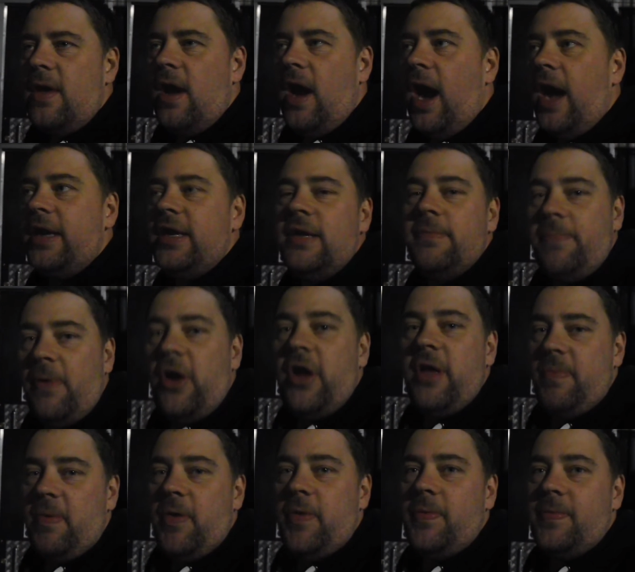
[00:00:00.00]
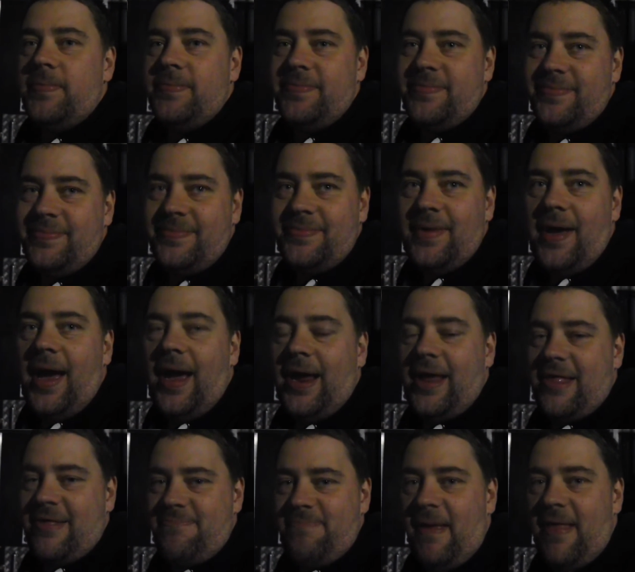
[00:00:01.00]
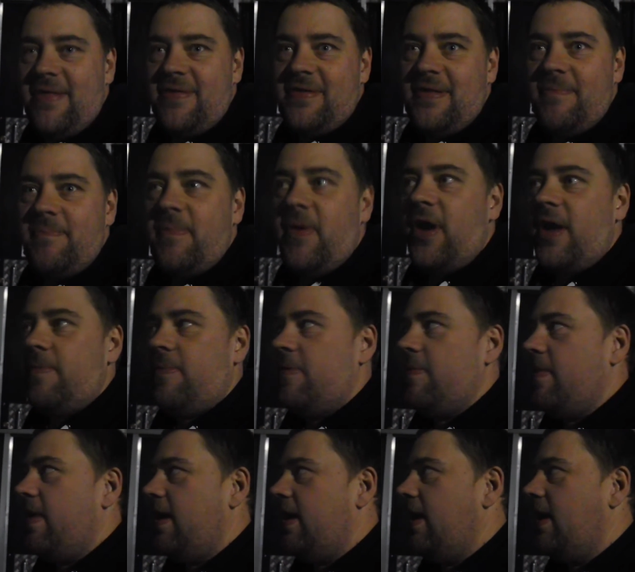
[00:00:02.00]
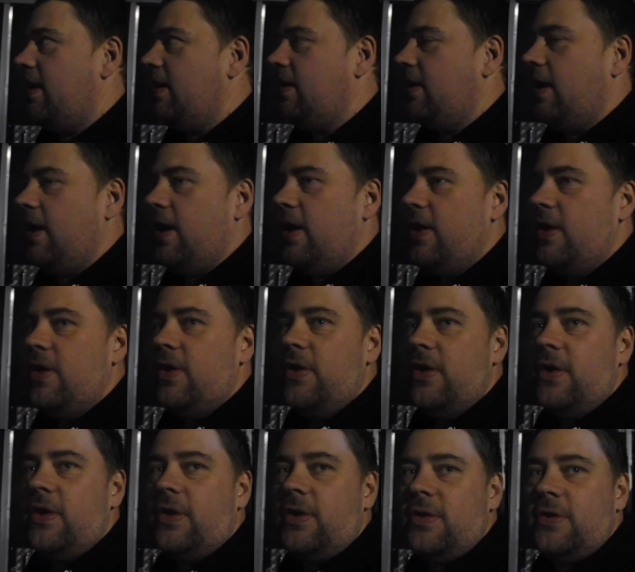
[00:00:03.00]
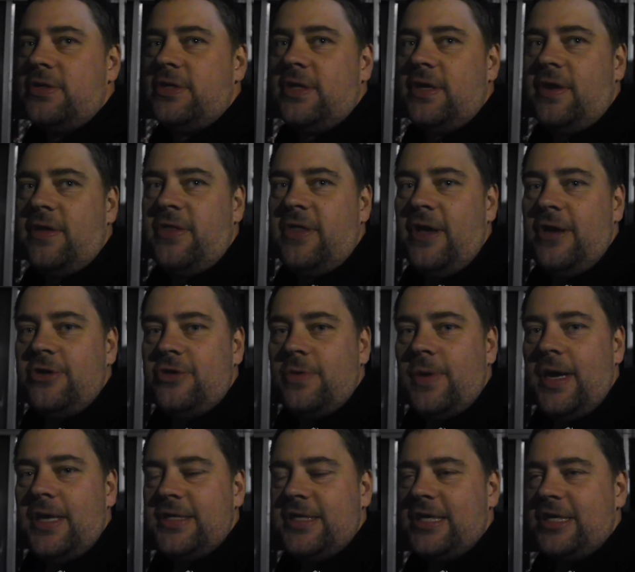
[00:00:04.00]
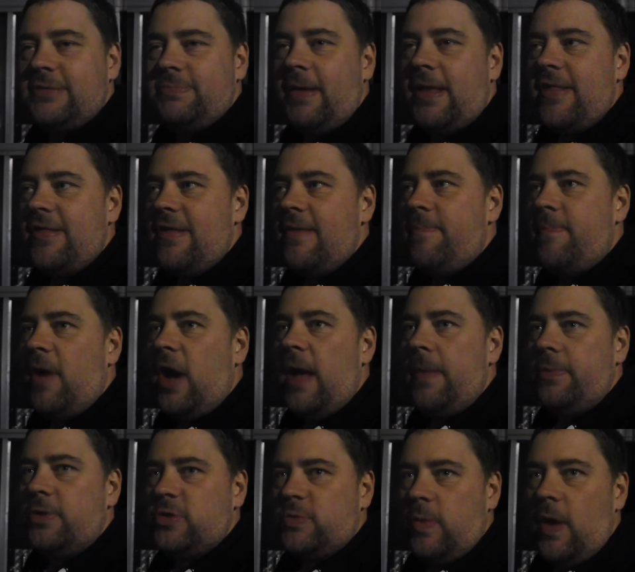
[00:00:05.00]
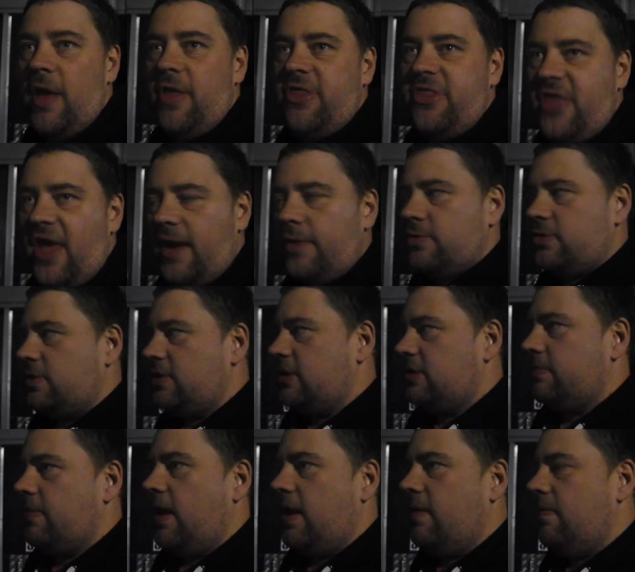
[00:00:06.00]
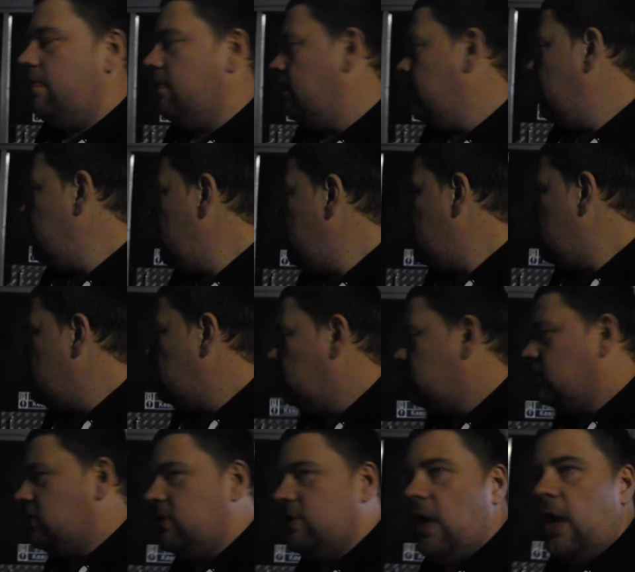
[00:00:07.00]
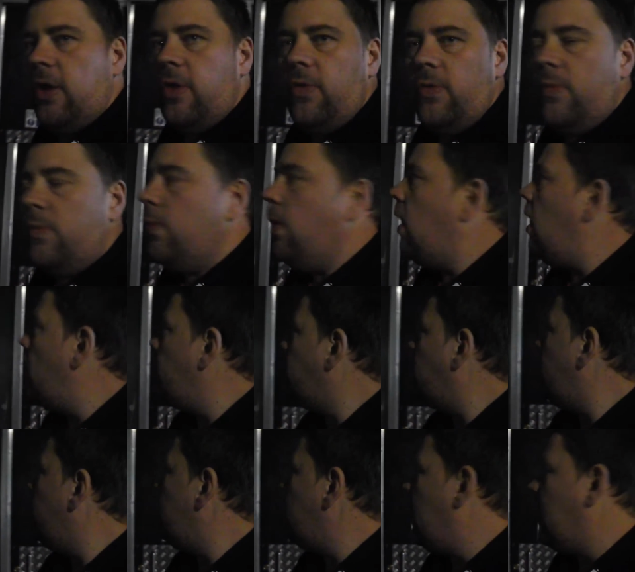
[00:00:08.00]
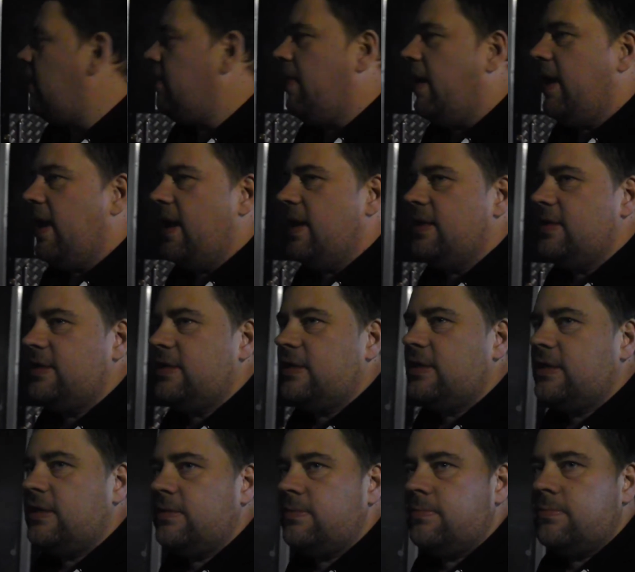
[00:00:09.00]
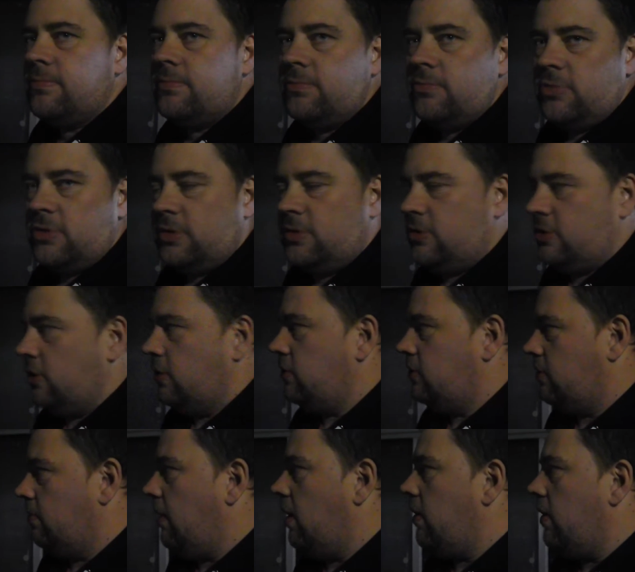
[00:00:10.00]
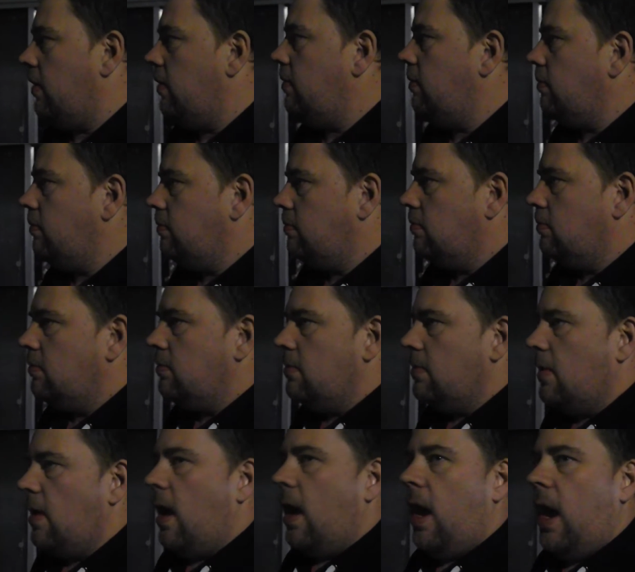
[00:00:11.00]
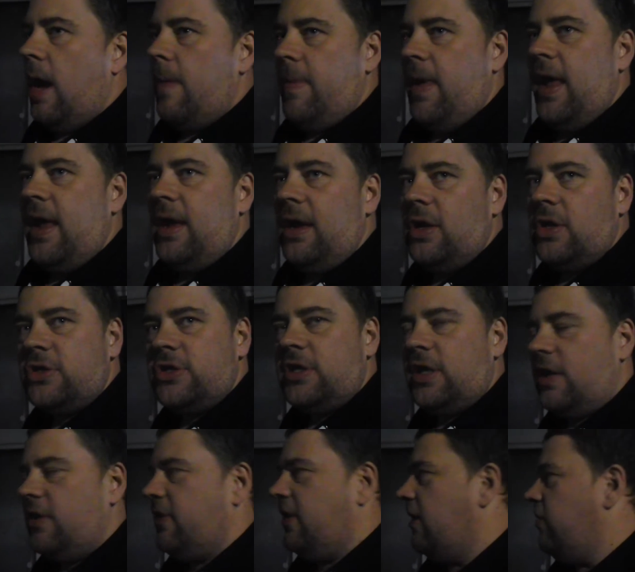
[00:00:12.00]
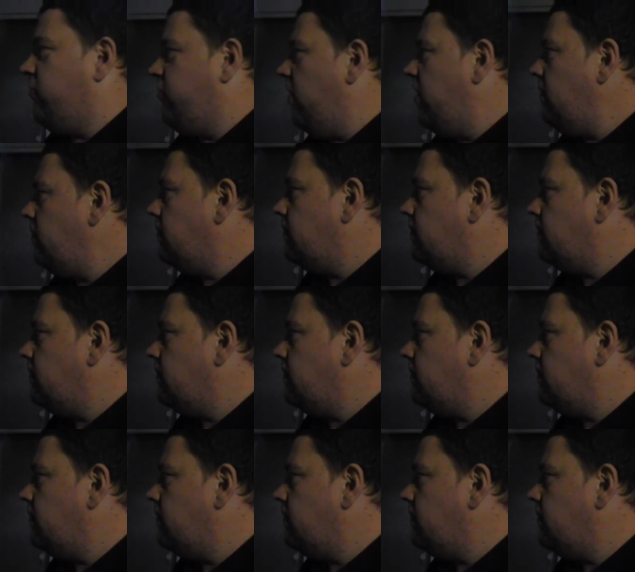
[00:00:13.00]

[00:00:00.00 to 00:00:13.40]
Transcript: I need a Bible. Expensive Bible, mate. And Gloucester Cathedral has expensive Bibles worth thousands, mate. So, what I'm doing now, mate, is... So tomorrow, I'm hitting Gloucester Cathedral,